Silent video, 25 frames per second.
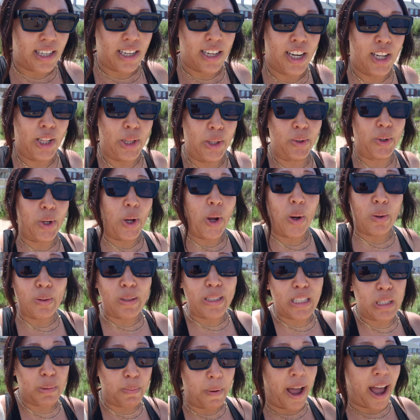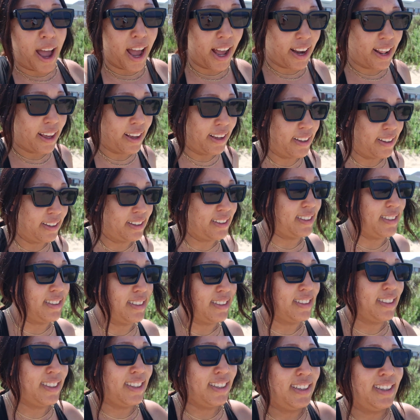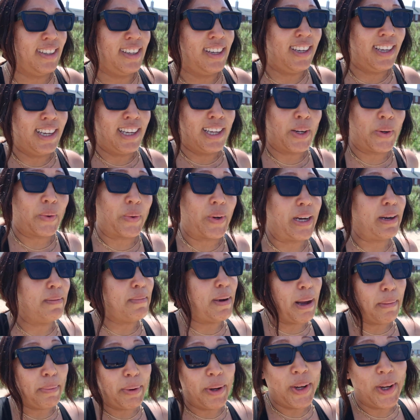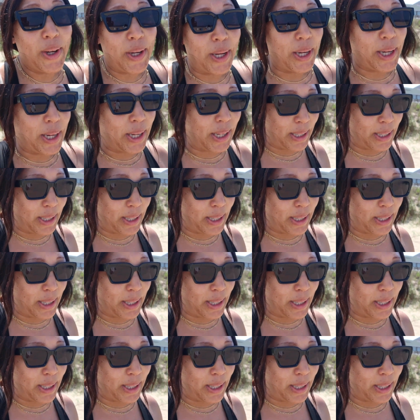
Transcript: to get a little cozy spot, read my book,